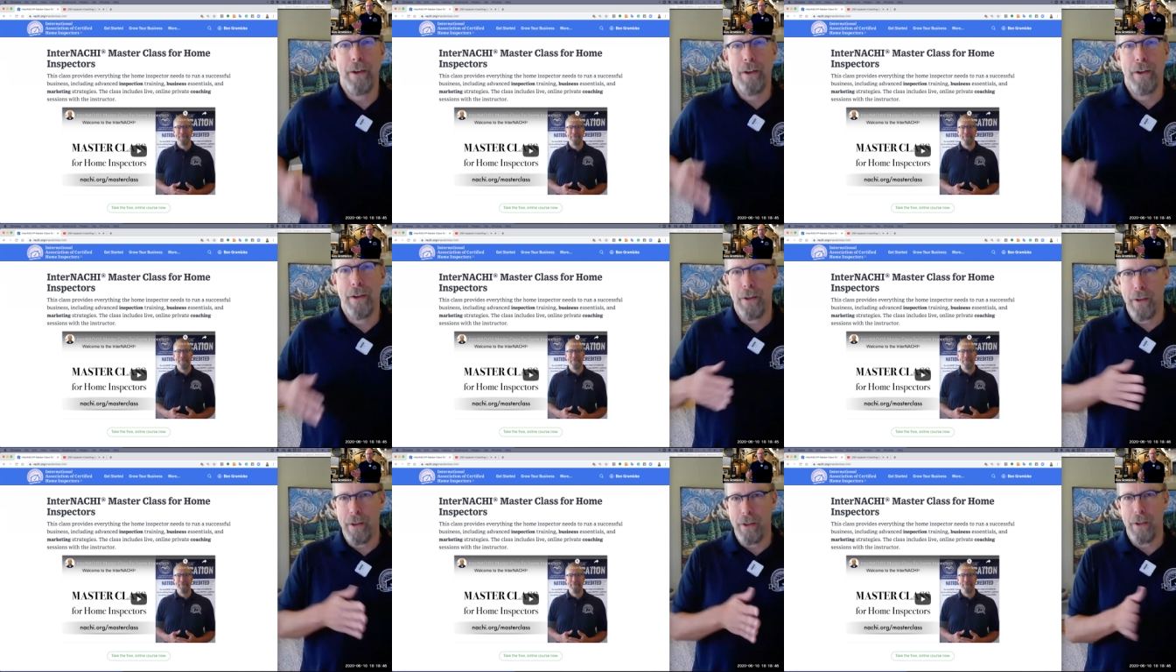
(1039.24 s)

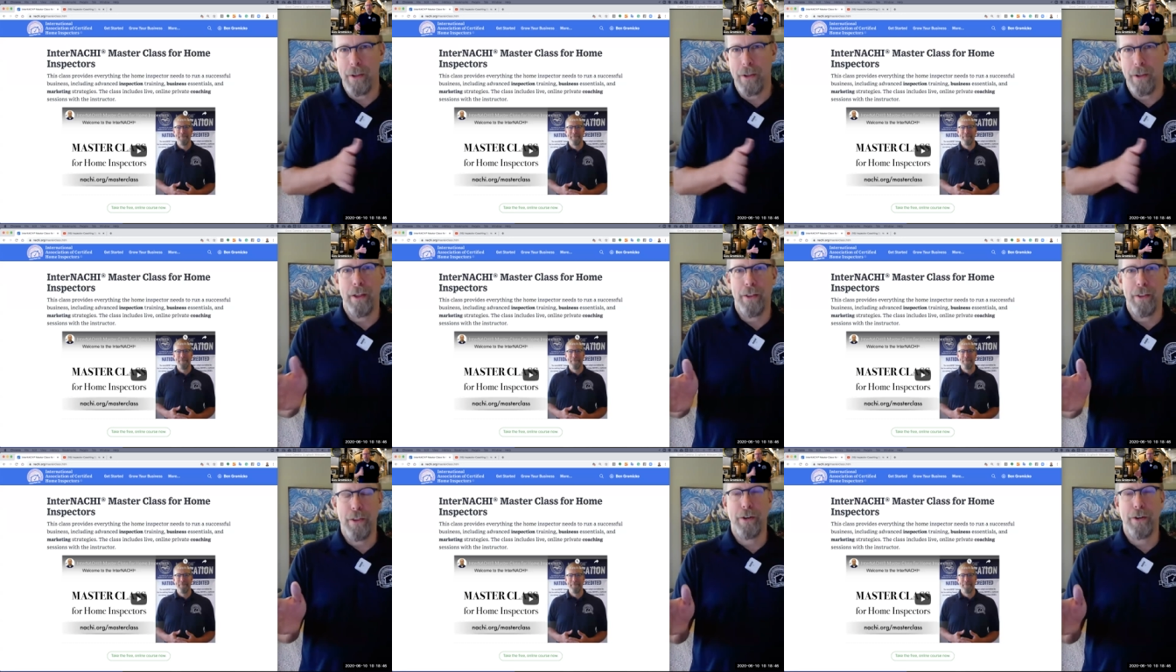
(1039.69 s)
their
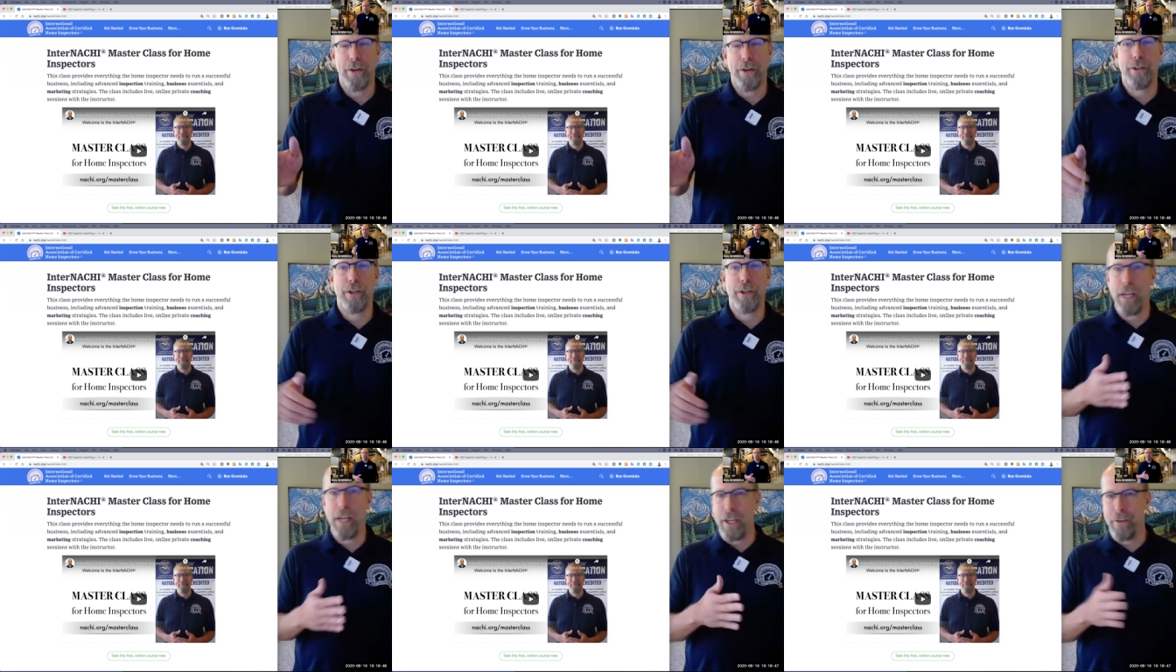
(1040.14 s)
degree of
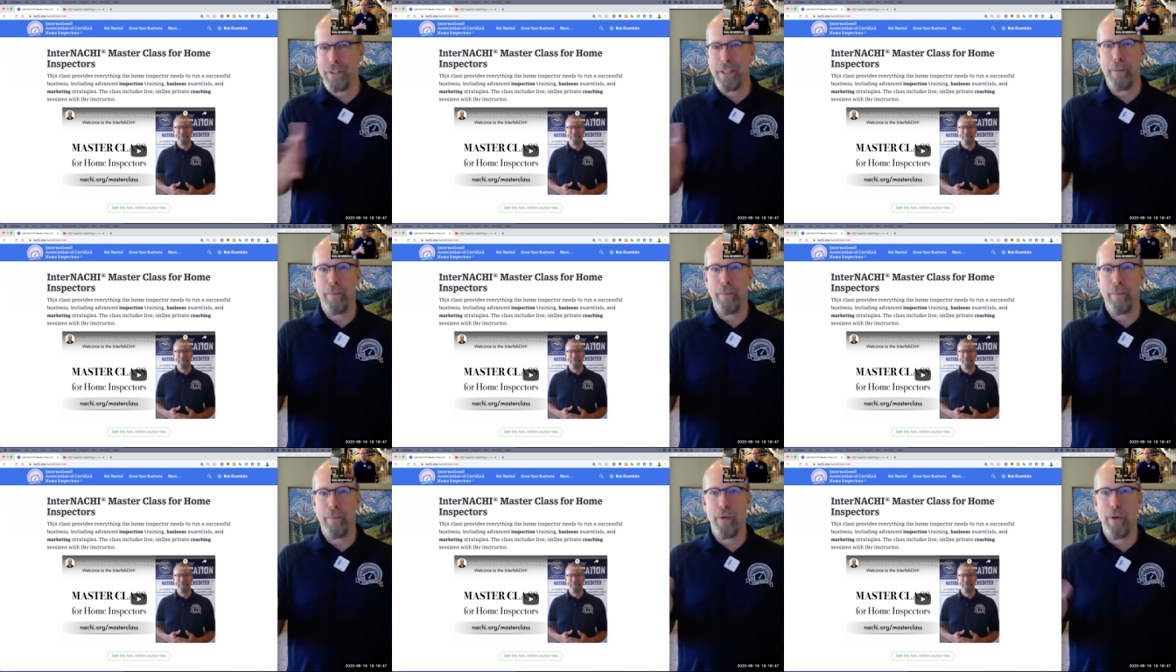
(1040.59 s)
separation,
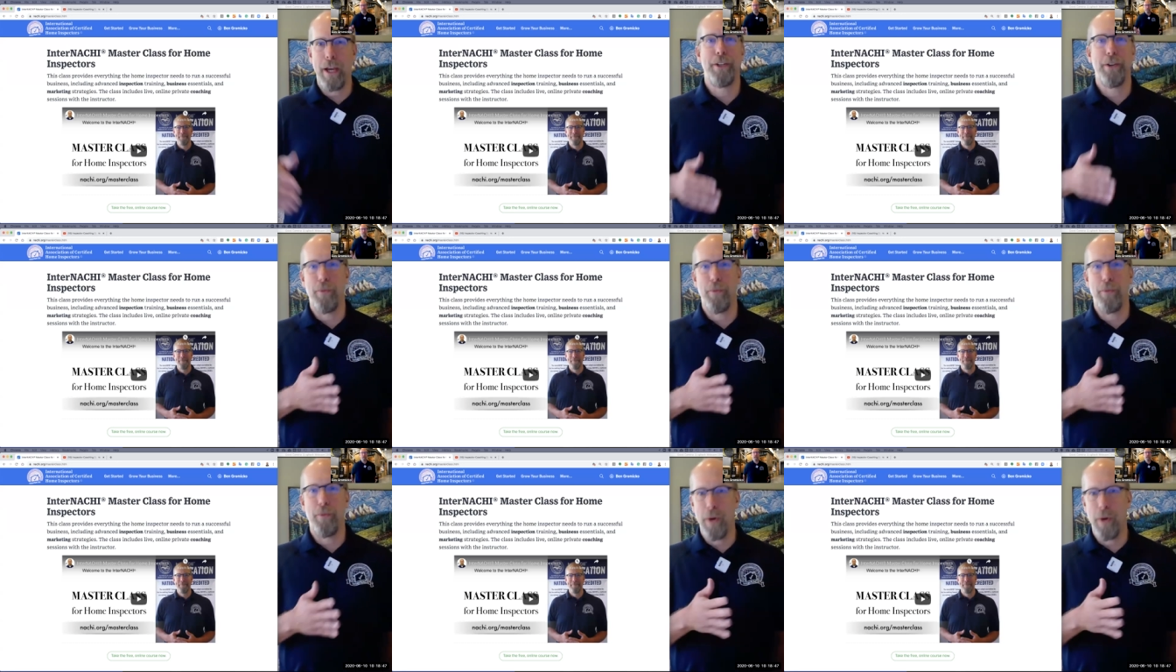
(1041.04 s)
one degree of
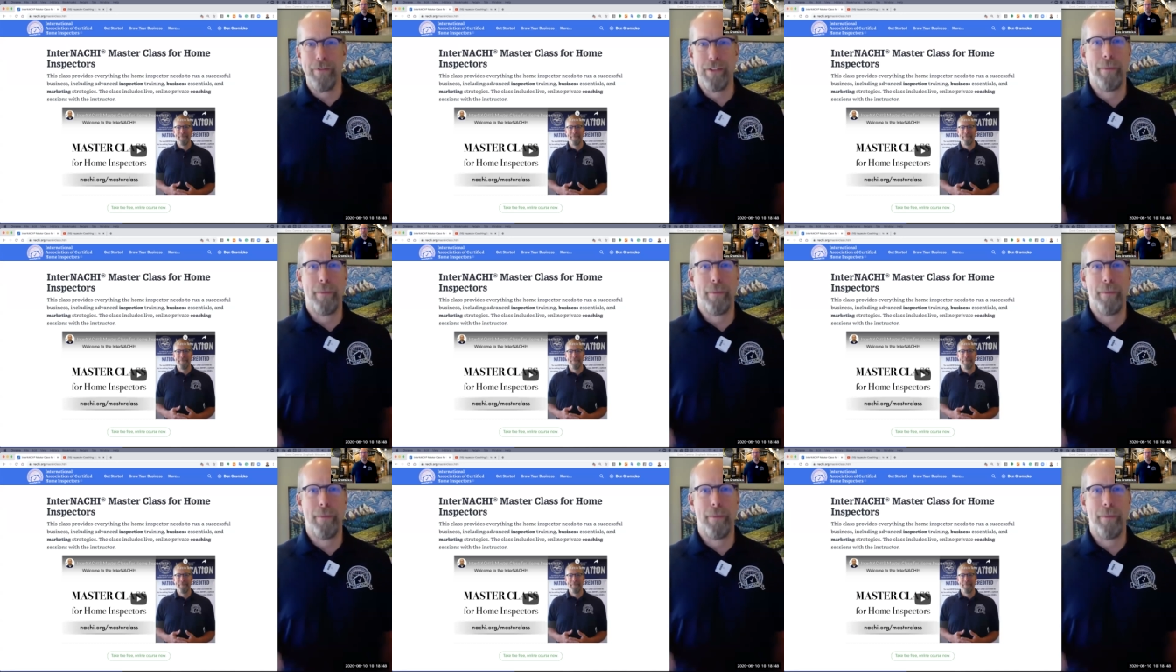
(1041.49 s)
separation,